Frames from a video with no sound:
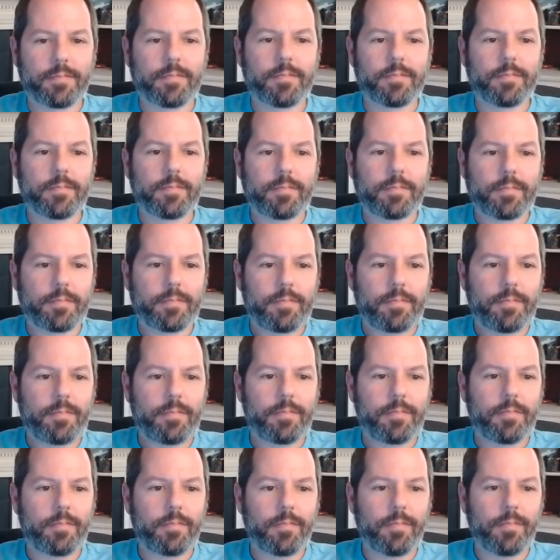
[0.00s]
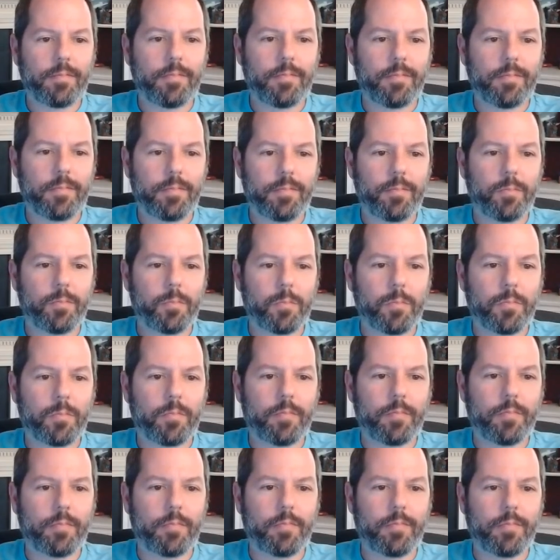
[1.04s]

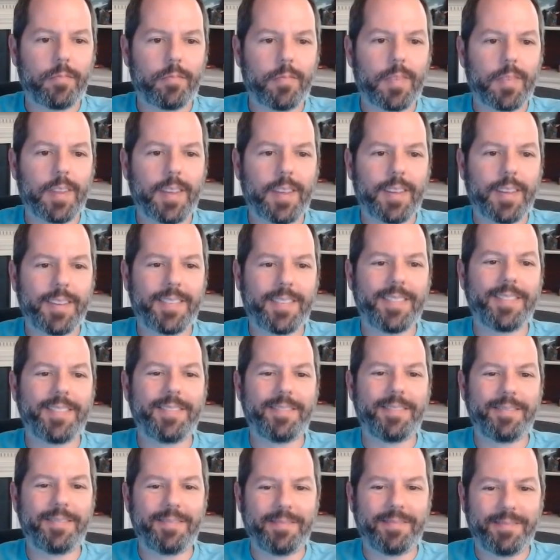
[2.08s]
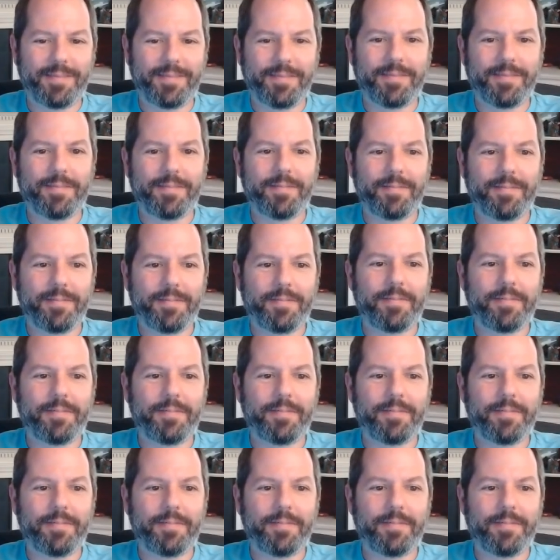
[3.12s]
This person isn't speaking.